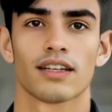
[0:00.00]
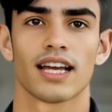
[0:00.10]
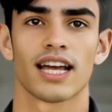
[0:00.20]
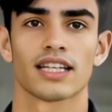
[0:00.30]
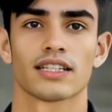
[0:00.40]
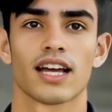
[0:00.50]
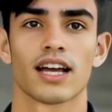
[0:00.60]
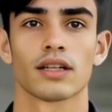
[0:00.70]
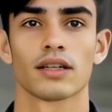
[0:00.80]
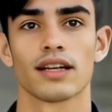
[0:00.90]
Hey
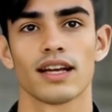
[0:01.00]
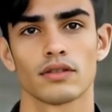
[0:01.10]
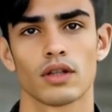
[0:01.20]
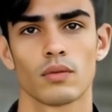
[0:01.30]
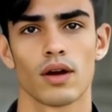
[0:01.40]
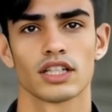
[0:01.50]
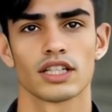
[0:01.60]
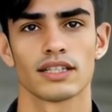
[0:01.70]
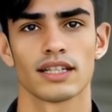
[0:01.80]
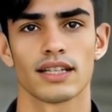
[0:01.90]
there! If you're
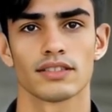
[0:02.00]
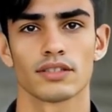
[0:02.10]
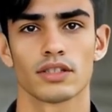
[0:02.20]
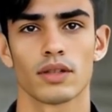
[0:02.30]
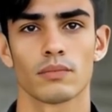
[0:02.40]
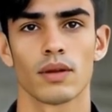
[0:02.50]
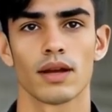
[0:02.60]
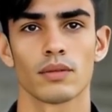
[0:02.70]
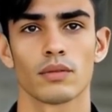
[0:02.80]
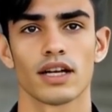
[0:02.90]
watching this, you're
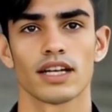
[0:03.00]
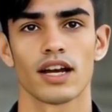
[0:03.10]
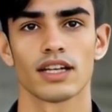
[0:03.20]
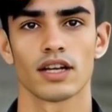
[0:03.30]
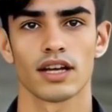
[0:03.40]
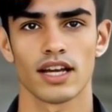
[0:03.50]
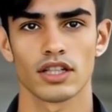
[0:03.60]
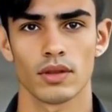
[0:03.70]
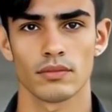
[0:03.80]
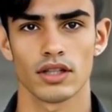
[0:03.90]
probably an online
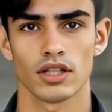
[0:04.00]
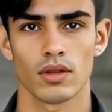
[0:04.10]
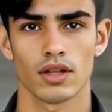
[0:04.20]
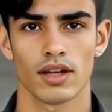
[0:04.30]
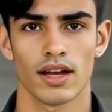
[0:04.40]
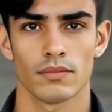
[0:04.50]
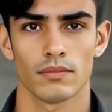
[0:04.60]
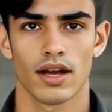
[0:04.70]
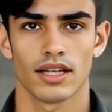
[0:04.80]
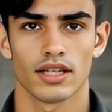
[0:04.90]
entrepreneur, a
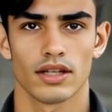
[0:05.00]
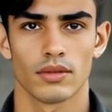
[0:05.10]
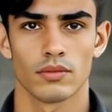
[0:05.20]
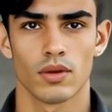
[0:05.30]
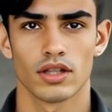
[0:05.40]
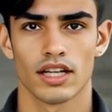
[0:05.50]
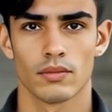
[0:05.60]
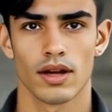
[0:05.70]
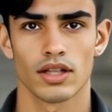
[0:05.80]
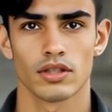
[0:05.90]
marketer, or
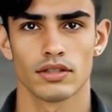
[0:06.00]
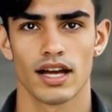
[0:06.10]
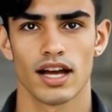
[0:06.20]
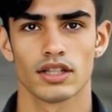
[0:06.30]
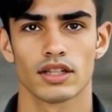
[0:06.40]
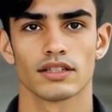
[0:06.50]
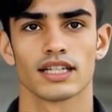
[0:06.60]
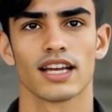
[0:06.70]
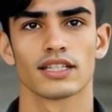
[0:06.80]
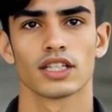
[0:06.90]
someone who's tired of
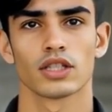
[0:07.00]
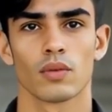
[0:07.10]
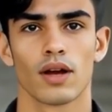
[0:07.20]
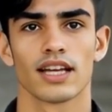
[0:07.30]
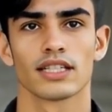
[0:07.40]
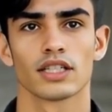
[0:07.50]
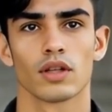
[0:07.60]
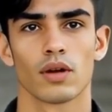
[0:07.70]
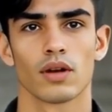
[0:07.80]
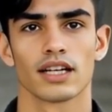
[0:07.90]
the endless grind to
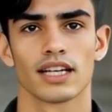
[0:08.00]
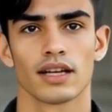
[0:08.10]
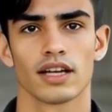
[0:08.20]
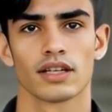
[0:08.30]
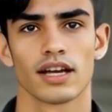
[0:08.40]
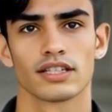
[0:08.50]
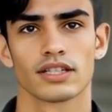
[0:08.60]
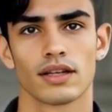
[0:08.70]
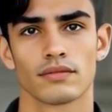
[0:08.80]
grow an email list.